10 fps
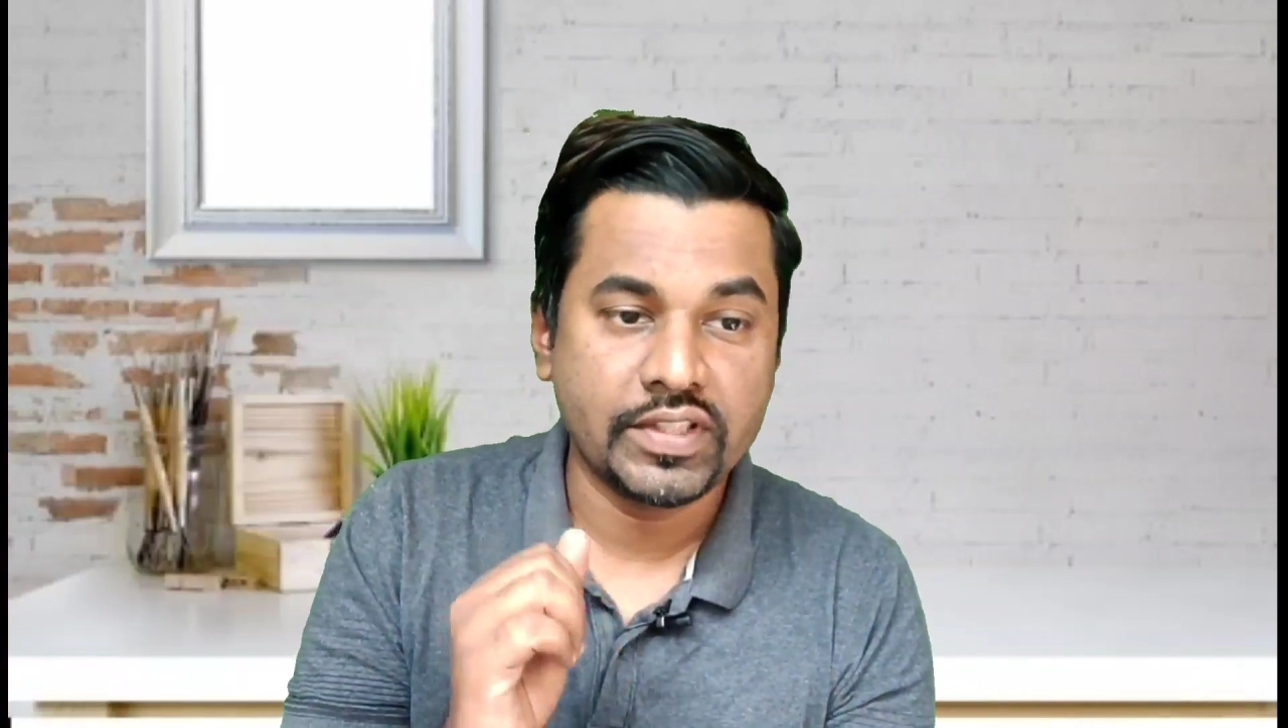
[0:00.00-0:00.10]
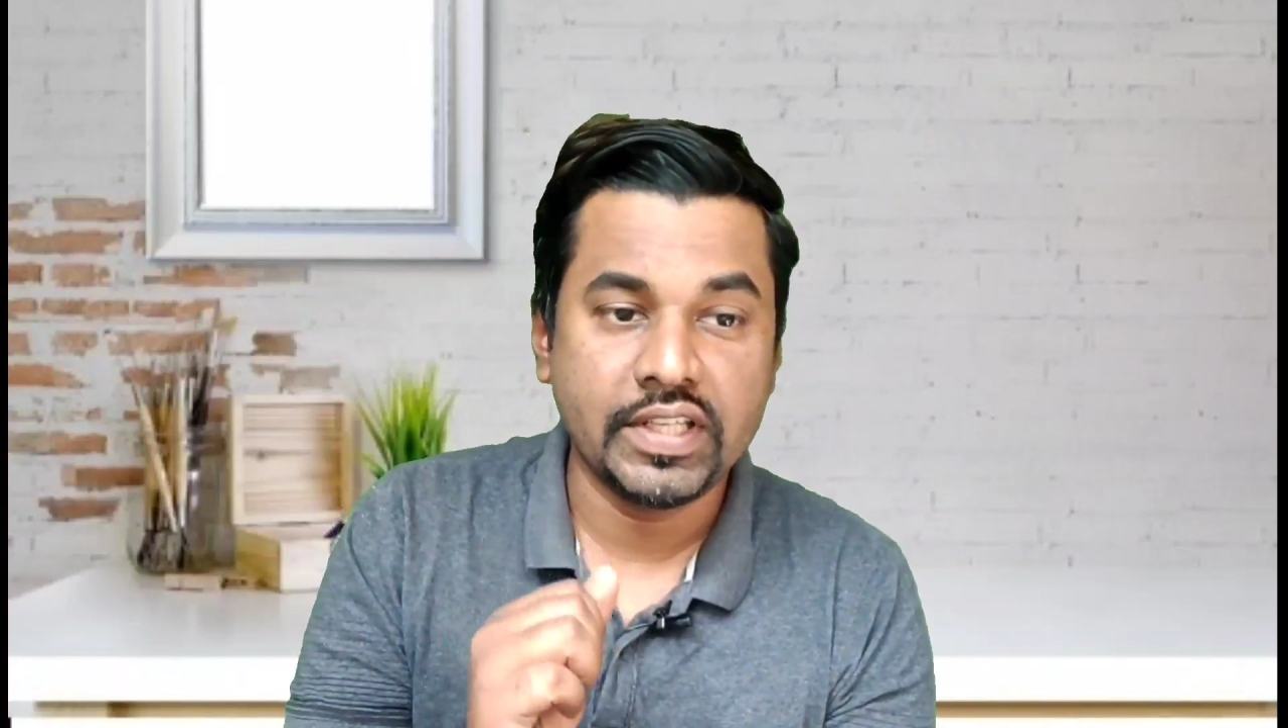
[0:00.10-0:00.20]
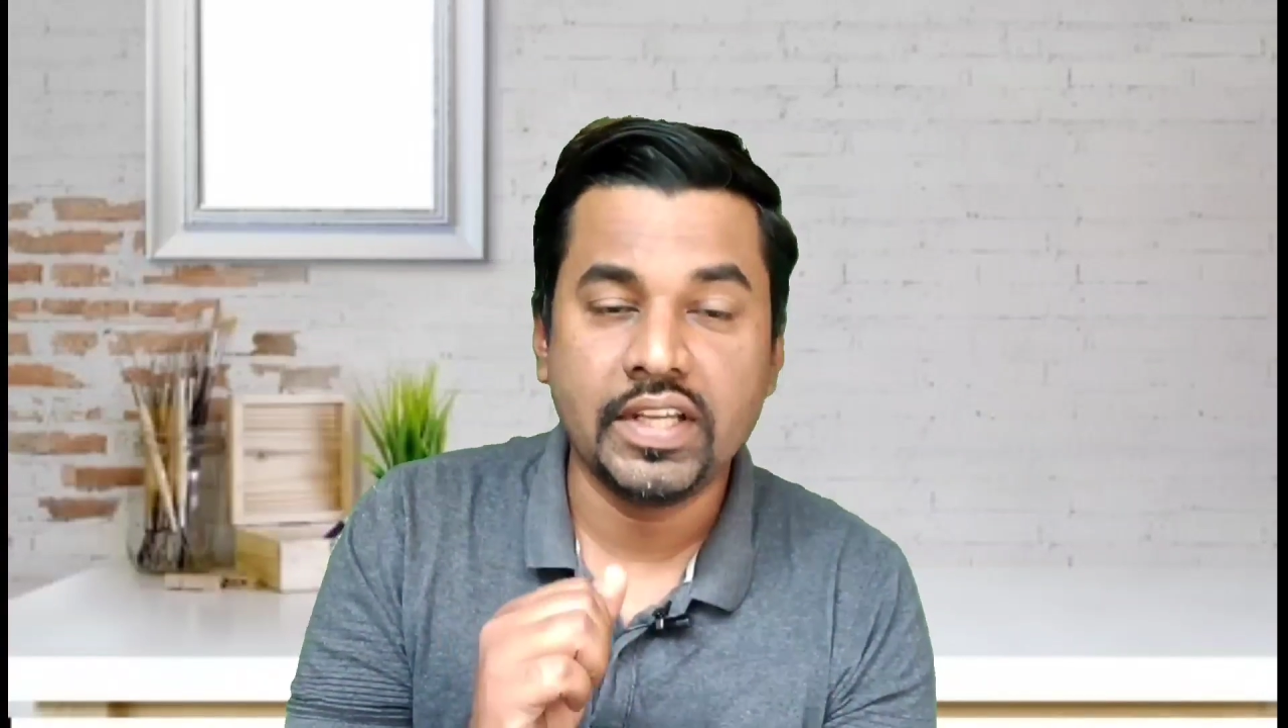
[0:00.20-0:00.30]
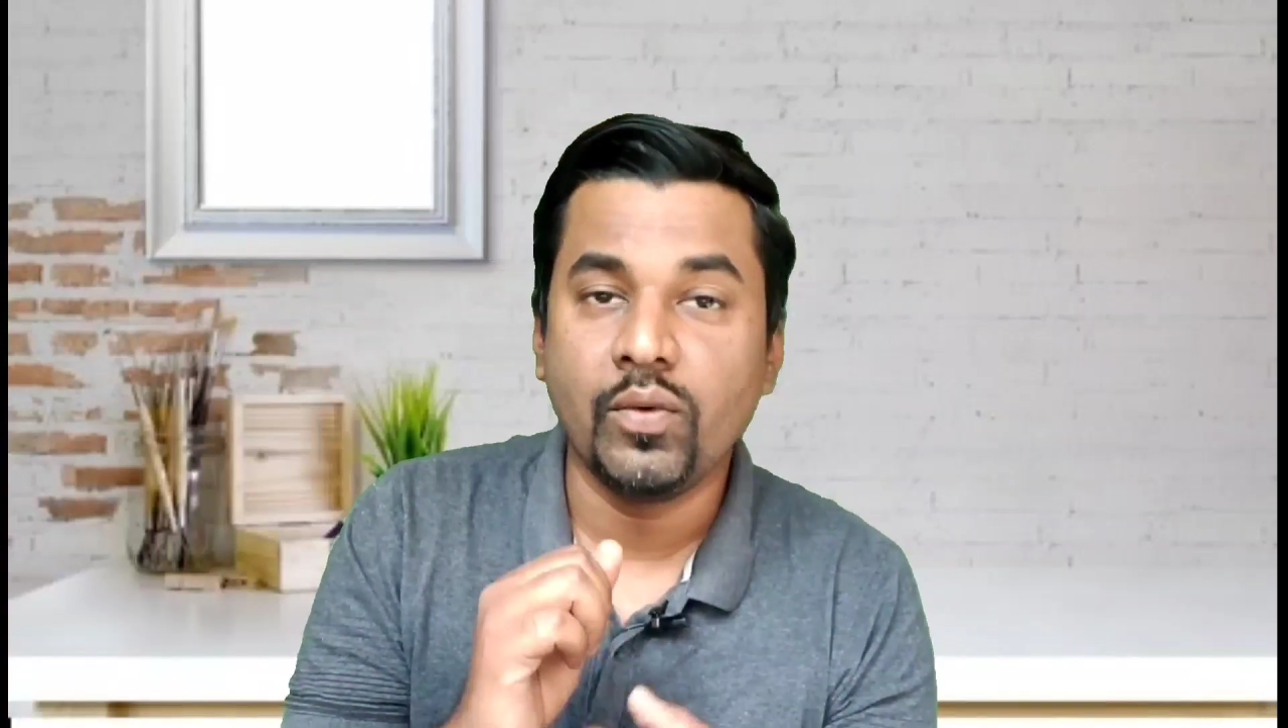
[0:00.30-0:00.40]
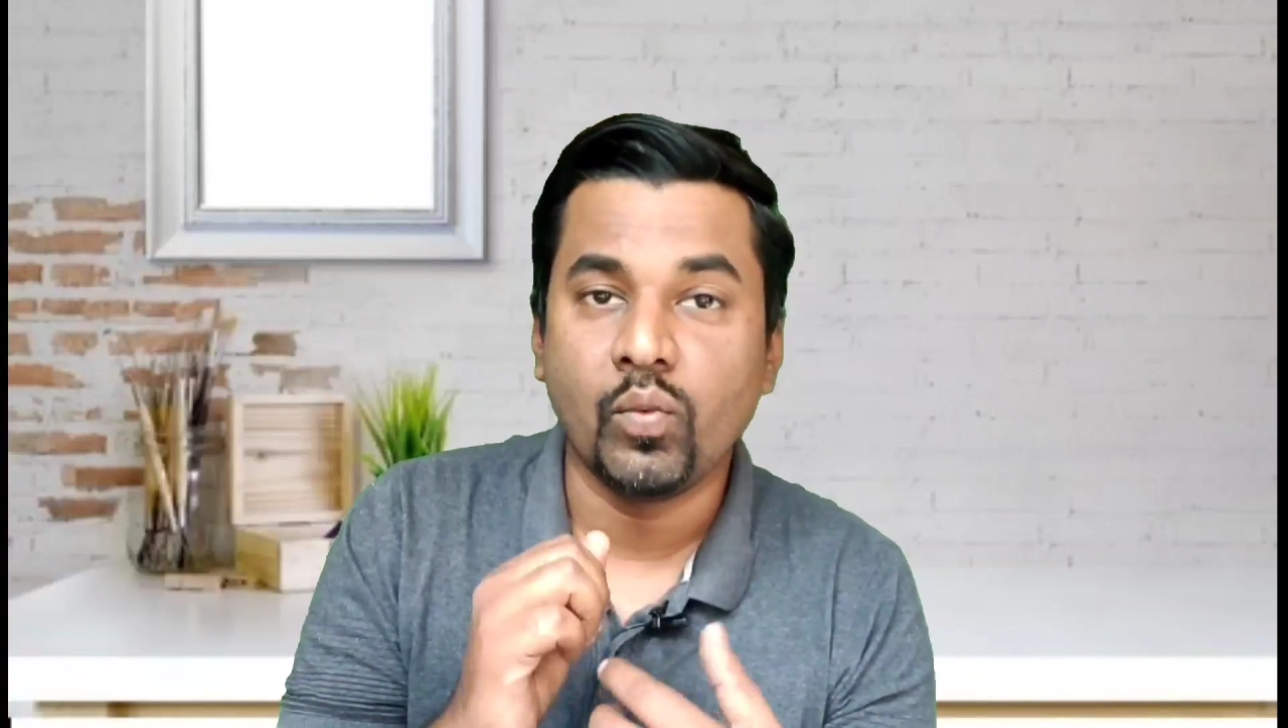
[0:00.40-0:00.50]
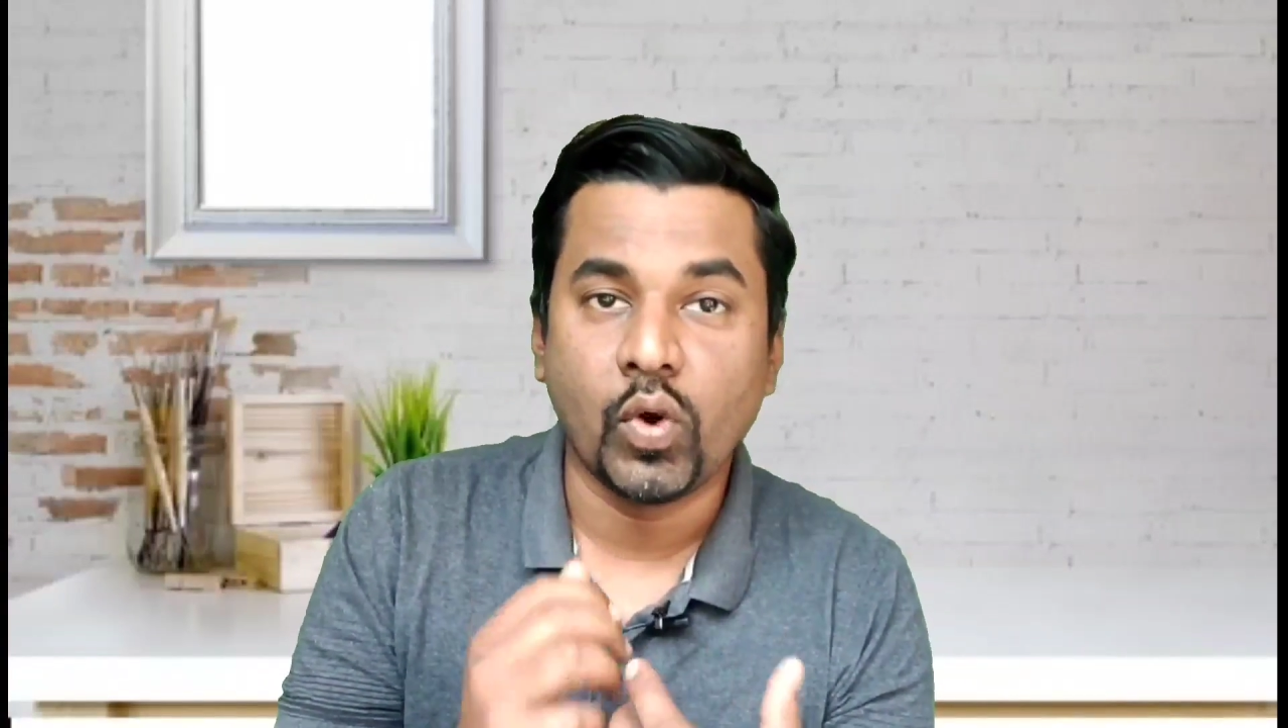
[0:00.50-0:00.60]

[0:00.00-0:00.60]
see